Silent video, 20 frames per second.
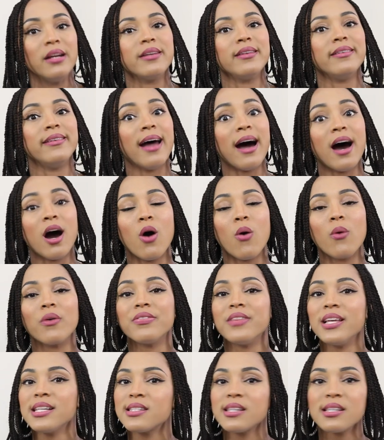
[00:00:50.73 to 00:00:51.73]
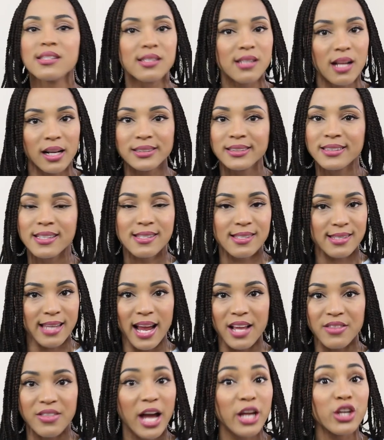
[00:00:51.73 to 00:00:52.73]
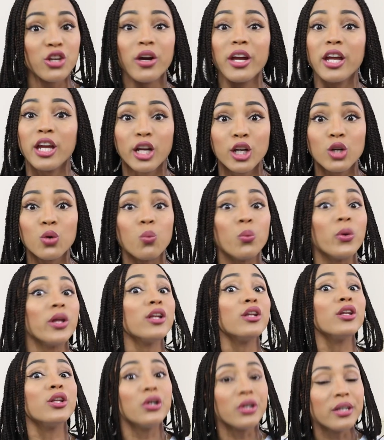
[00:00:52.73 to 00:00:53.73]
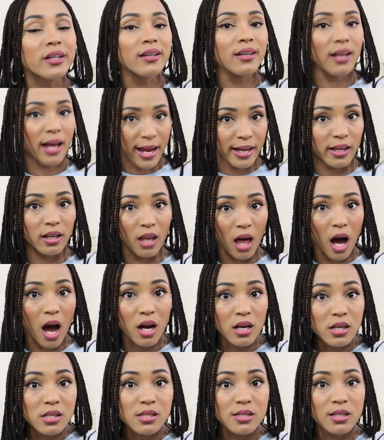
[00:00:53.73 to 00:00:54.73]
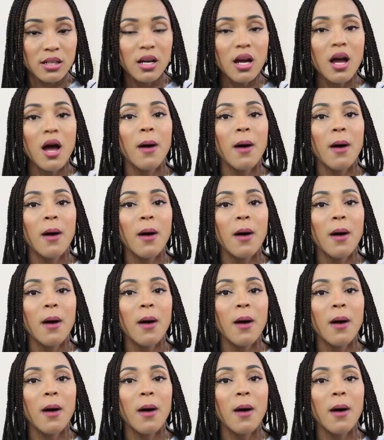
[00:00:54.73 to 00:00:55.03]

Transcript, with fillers: Now, this is not to say that your hair will look like locks,